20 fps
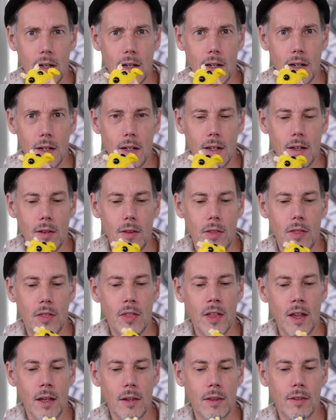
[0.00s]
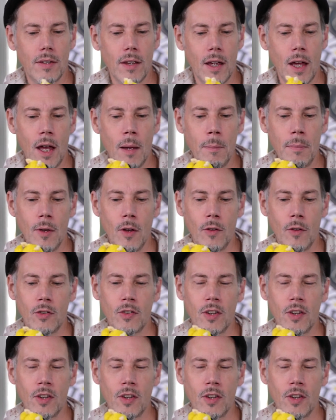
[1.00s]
How? Thanks, How do Sam, you do this?